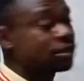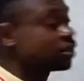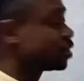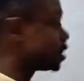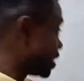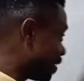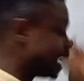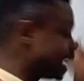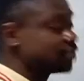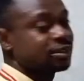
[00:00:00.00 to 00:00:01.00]
Silver
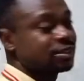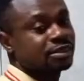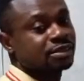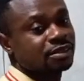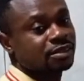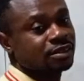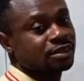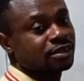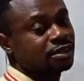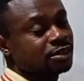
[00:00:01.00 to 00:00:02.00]
nitrate.
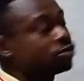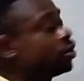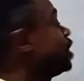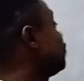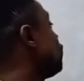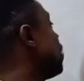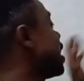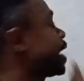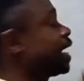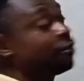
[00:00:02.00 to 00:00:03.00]
So if 1
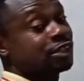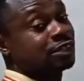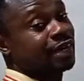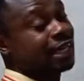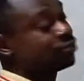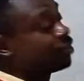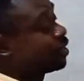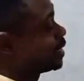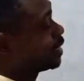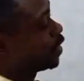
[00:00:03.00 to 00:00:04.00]
gram of silver nitrate is
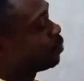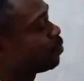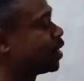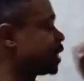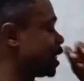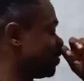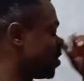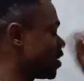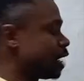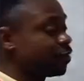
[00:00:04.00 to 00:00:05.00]
0.34
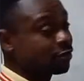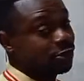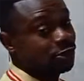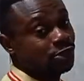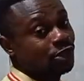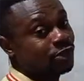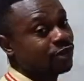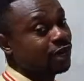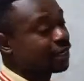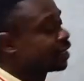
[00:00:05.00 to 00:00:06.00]
gram of sodium
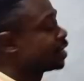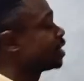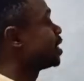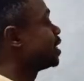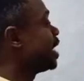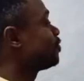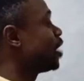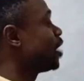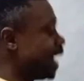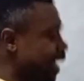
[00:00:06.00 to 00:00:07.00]
chloride,
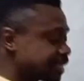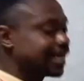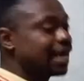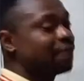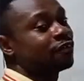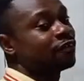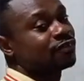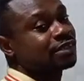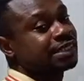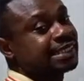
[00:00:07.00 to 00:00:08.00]
therefore X gram of
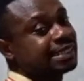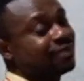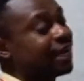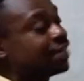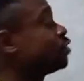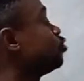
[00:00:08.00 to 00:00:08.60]
silver nitrate will